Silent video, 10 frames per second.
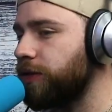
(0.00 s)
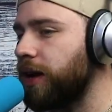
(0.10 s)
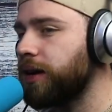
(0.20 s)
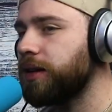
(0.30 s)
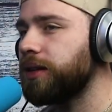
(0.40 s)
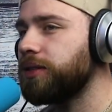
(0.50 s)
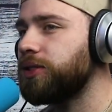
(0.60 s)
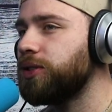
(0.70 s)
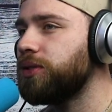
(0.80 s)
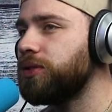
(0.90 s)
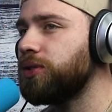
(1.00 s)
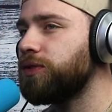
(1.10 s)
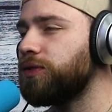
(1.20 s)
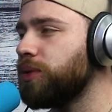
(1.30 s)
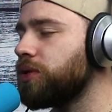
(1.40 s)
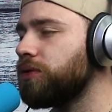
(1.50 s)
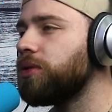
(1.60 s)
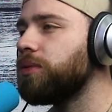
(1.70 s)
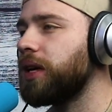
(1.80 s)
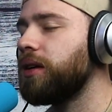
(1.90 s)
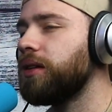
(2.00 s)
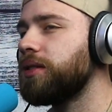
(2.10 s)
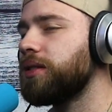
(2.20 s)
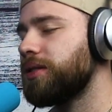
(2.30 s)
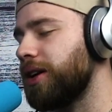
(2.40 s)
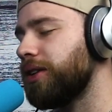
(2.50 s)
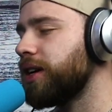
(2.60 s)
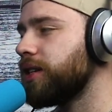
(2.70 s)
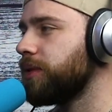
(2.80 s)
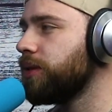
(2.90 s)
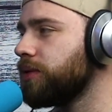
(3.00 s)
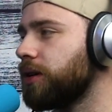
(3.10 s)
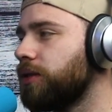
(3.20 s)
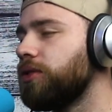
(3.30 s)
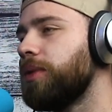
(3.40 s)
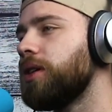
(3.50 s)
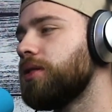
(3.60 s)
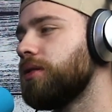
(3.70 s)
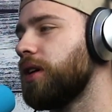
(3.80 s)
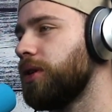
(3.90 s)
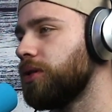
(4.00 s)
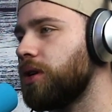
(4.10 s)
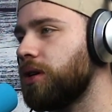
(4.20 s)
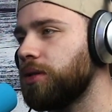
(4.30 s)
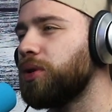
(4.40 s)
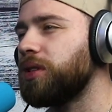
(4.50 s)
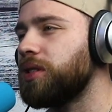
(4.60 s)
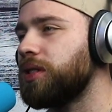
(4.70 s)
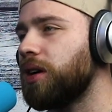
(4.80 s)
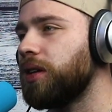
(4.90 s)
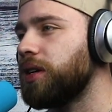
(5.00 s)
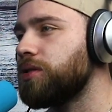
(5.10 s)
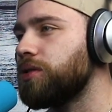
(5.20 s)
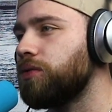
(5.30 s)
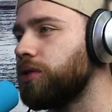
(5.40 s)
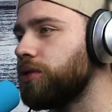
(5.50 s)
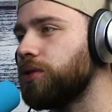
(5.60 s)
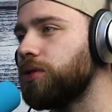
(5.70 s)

find like, he was a real, like, this is gonna sound crazy, but he was like a real person, right? When you're talking to him, you could just tell like he's just a real